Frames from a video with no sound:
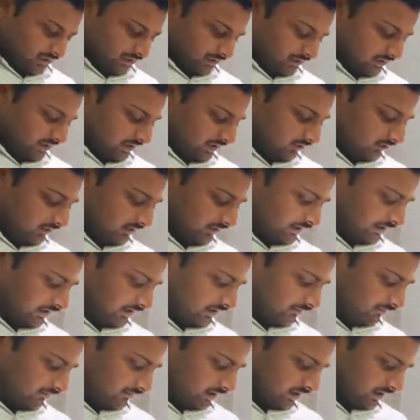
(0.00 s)
double the
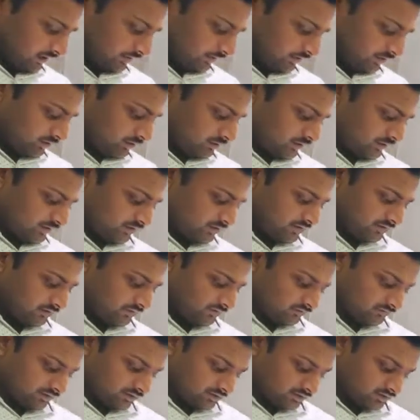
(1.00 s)
number of students of
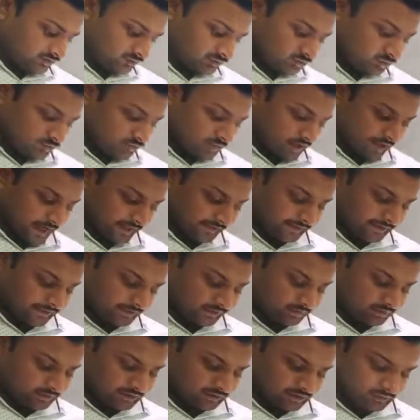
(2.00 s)
first group added
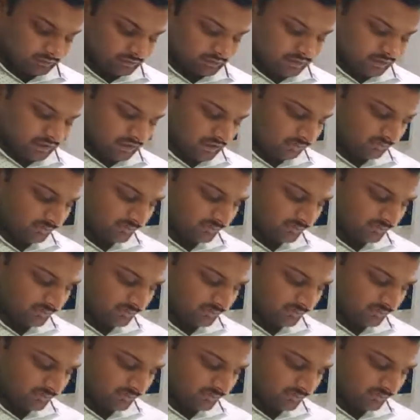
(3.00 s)
to the number of